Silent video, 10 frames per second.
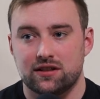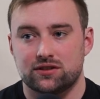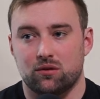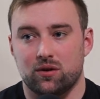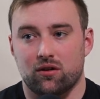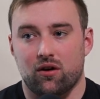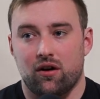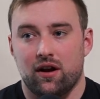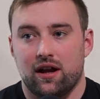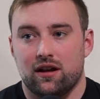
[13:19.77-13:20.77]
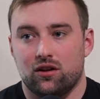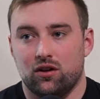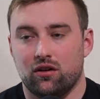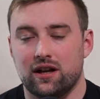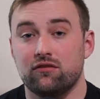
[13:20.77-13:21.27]
So you're
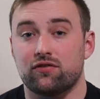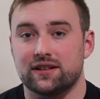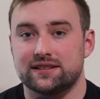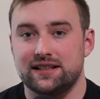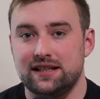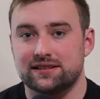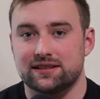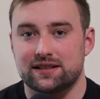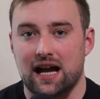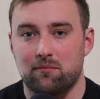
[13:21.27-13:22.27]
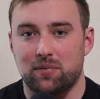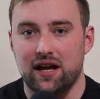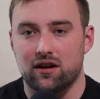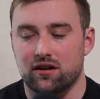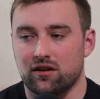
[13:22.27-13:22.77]
looking for a seasoned campaigner,